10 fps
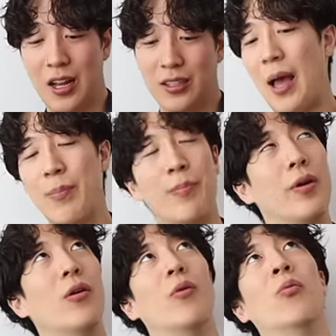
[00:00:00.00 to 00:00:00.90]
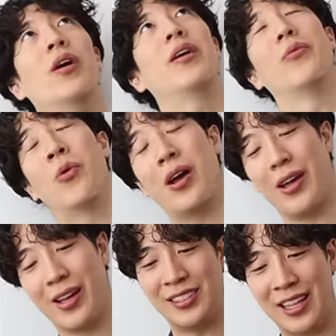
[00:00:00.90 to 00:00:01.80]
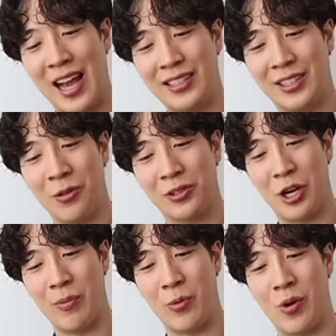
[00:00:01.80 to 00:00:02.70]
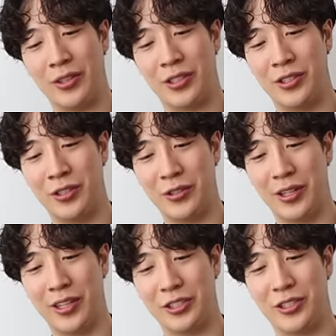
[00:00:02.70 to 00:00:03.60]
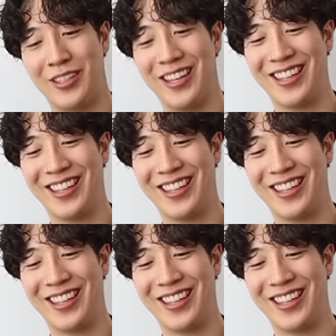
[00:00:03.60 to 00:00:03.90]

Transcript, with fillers: Happy pill. What? What? Daddy, don't tell me what to do unless you.